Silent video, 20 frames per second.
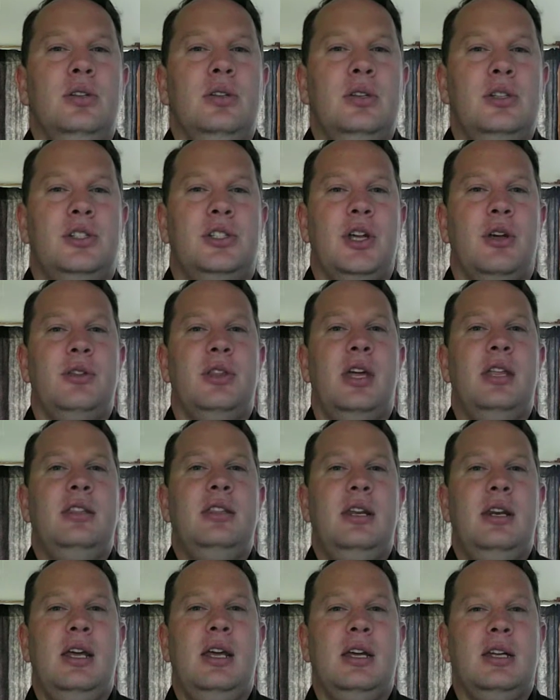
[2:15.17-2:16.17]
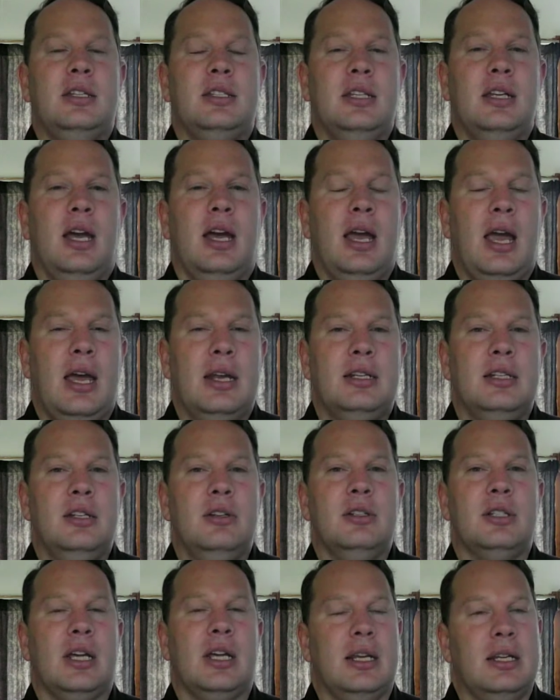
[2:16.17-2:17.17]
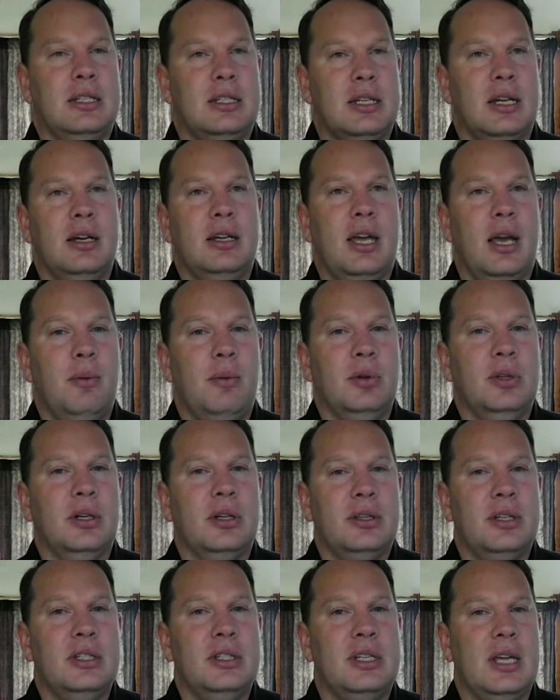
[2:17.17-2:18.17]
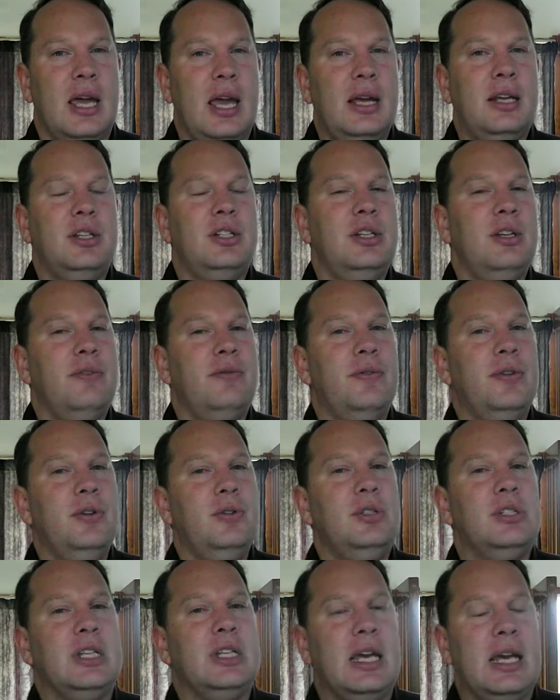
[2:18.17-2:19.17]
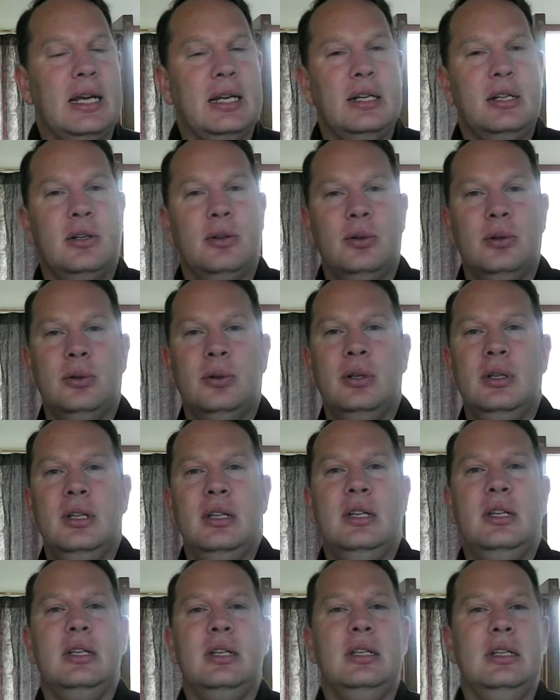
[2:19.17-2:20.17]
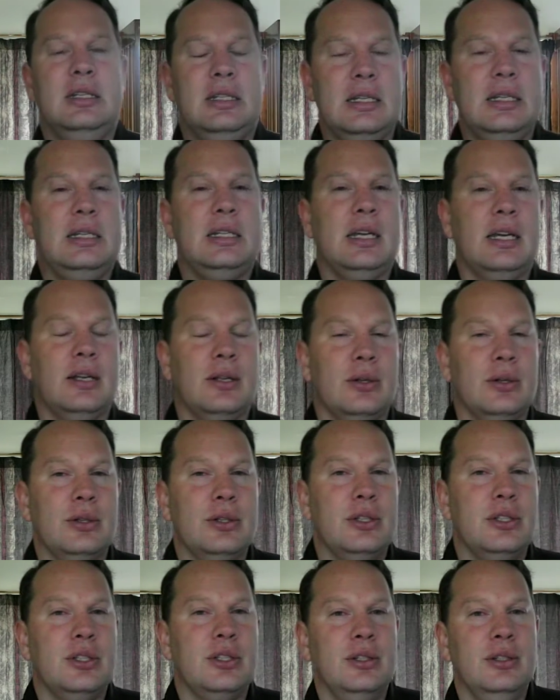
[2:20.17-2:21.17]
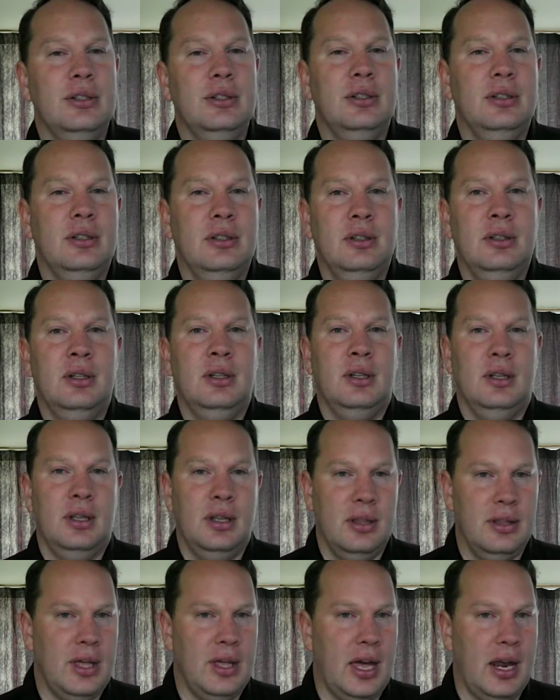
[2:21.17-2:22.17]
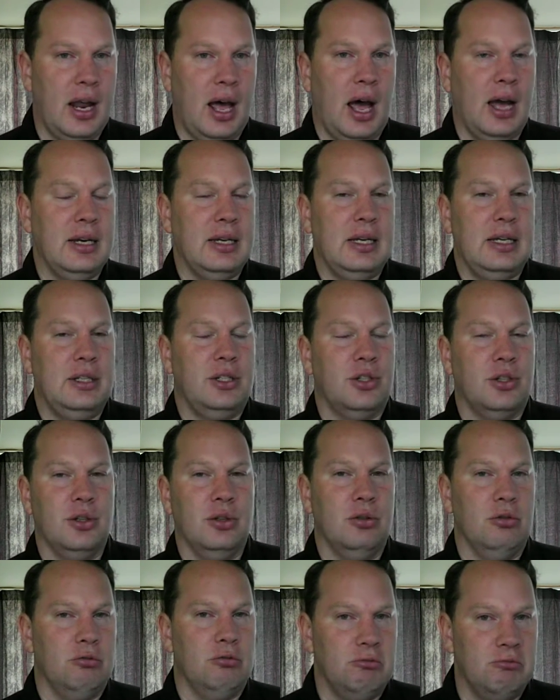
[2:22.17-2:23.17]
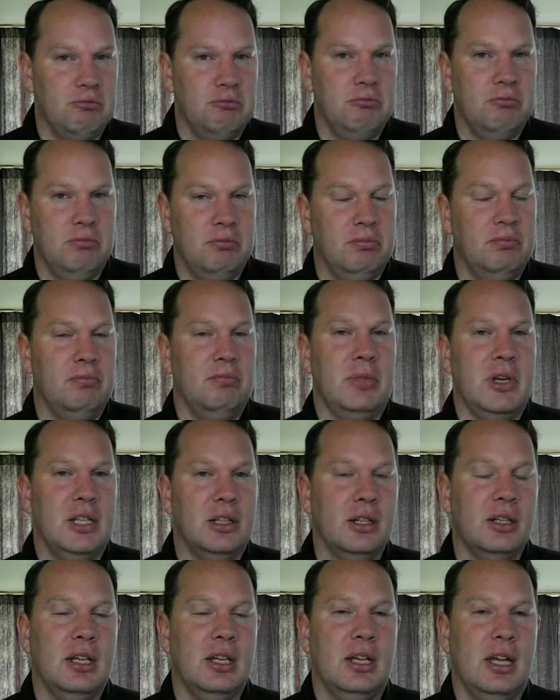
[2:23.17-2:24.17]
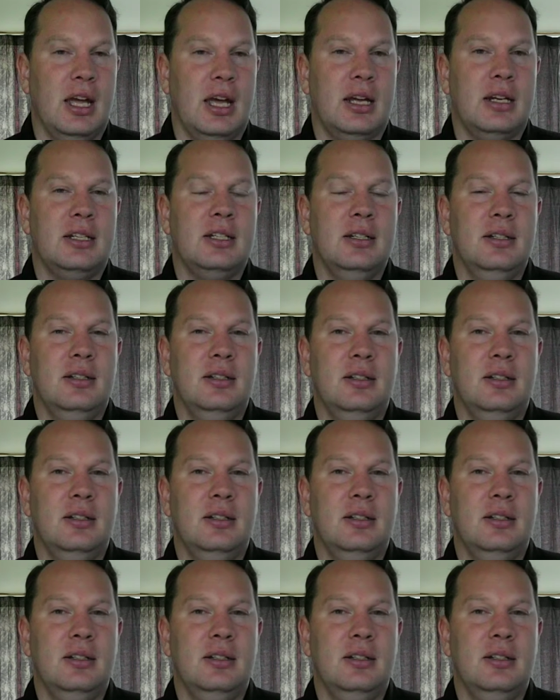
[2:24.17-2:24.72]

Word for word: So then the next thing I had to do is I had to say, okay, well look, there's actually a few technical details that I need to be looking at